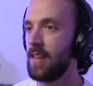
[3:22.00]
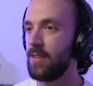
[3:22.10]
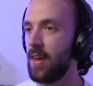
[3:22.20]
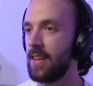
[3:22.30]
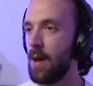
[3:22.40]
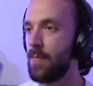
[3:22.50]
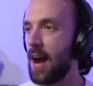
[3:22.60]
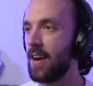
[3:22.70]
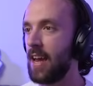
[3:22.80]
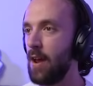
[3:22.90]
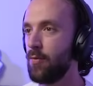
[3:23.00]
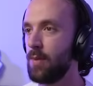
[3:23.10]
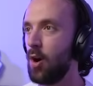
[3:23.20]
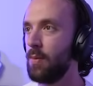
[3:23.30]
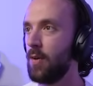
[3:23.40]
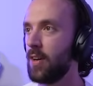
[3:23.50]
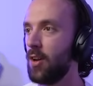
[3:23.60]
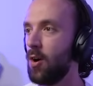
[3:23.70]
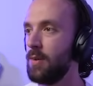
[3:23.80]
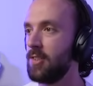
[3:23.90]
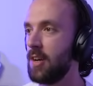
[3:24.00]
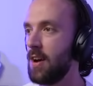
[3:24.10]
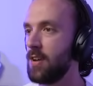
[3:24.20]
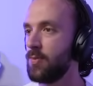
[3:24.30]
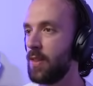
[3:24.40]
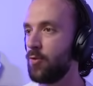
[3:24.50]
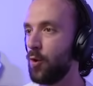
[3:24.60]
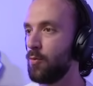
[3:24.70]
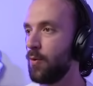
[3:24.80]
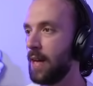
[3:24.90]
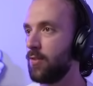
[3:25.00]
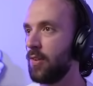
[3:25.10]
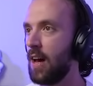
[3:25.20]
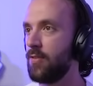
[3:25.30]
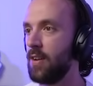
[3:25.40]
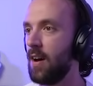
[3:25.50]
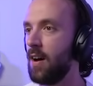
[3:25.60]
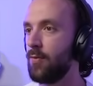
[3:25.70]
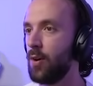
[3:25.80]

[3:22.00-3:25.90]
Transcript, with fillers: That's like that barricade from the Obi-Wan Kenobi series where the Stormtrooper gets sliced in half